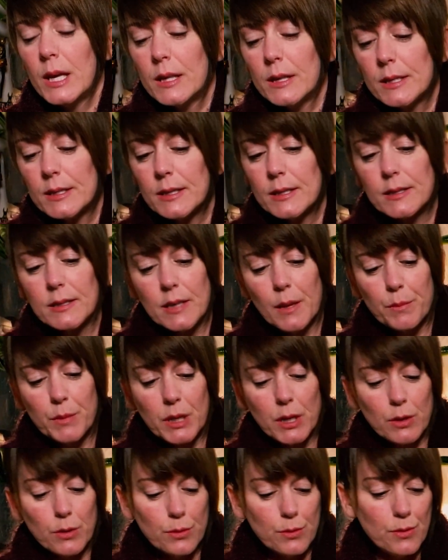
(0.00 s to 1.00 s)
This is
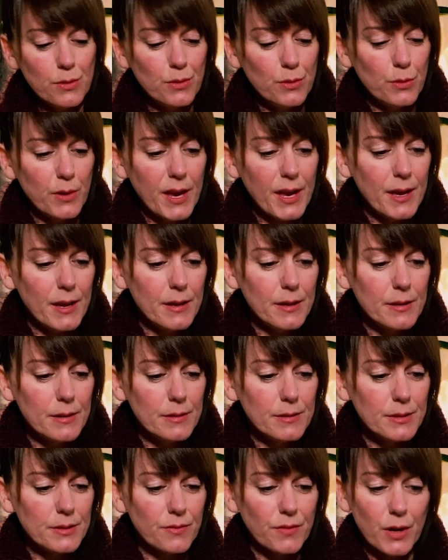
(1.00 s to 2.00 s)
somebody who
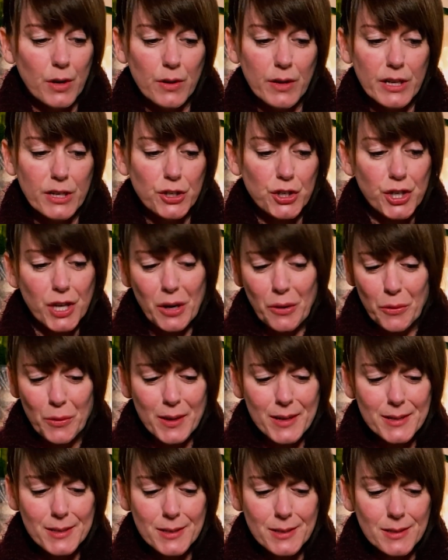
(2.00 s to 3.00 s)
is very
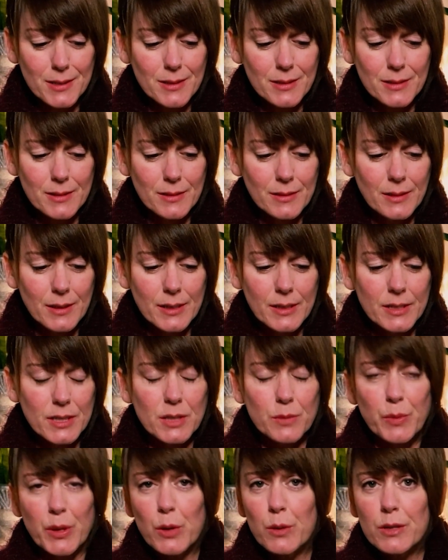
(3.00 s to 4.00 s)
generous,
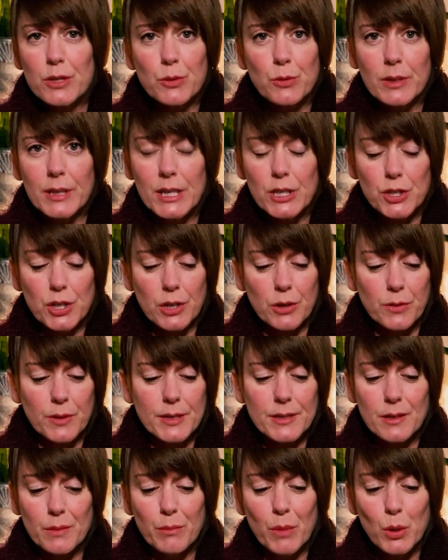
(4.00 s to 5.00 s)
spiritually
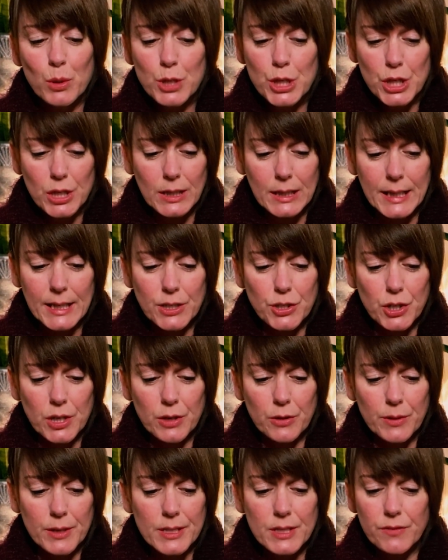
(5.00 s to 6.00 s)
generous, emotionally
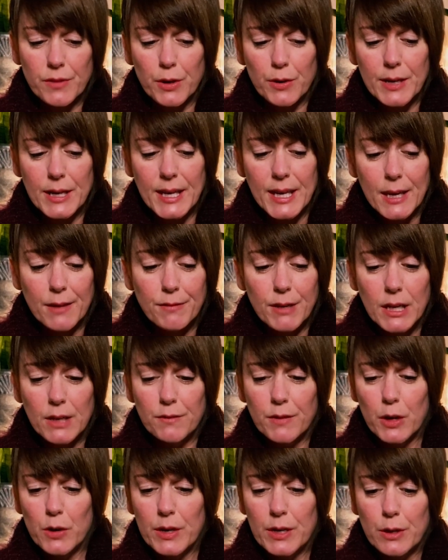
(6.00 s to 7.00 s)
generous, very giving,
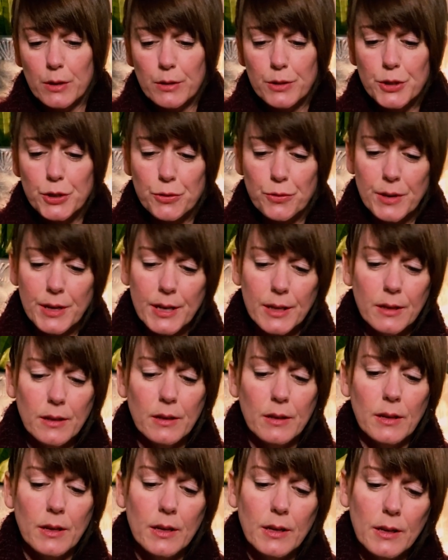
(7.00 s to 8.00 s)
very nurturing.
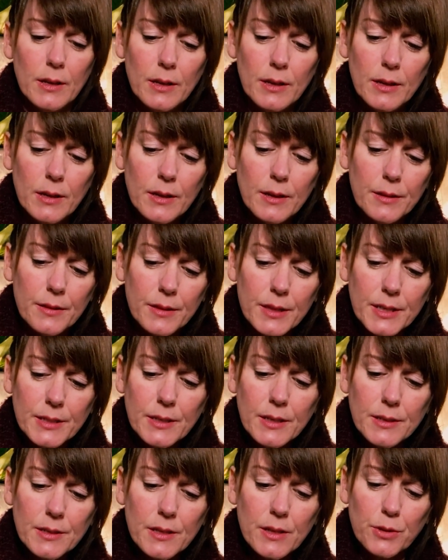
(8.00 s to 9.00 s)
This
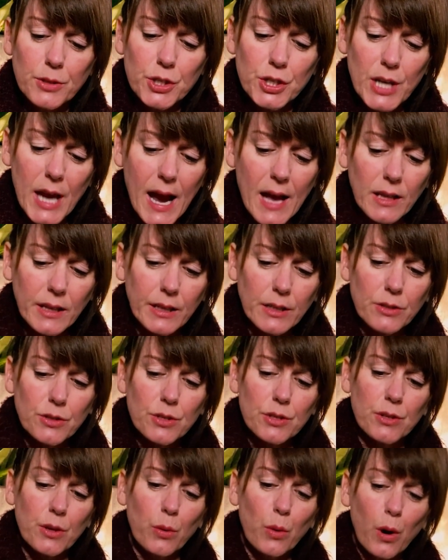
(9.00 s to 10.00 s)
is their
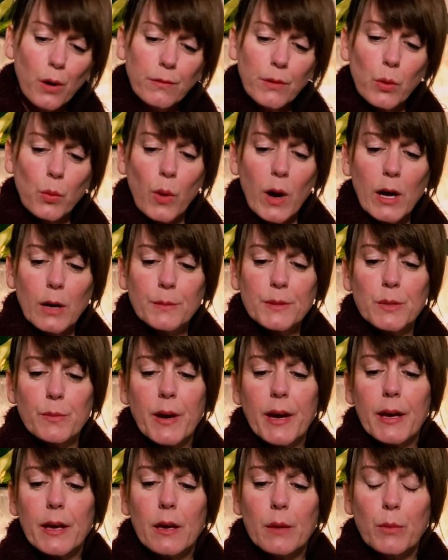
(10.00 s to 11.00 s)
challenge. So overwhelmed
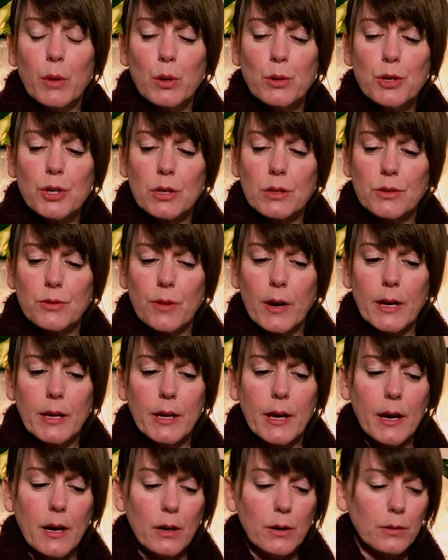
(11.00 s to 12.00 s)
by emotions right
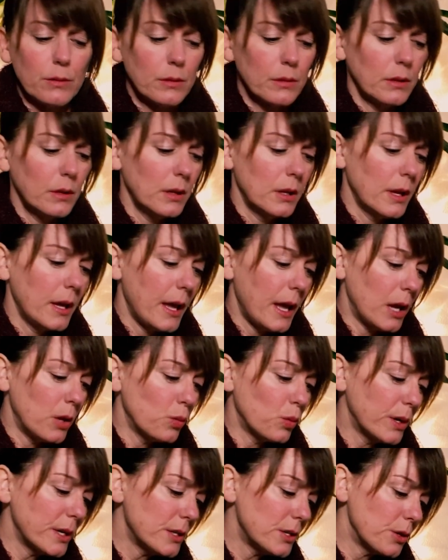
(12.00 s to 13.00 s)
now. And
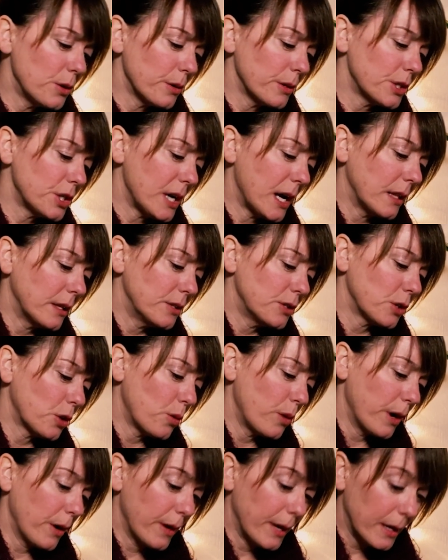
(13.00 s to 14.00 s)
what is your challenge,
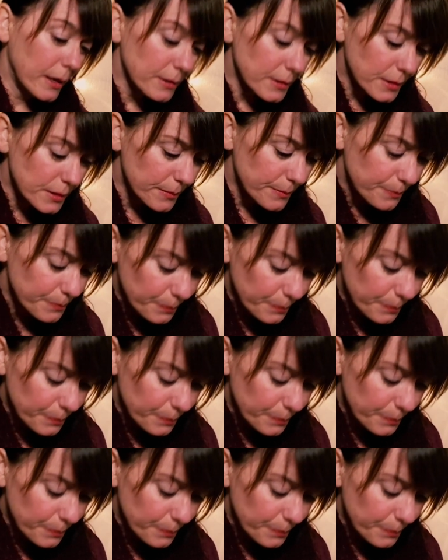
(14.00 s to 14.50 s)
Aquarius?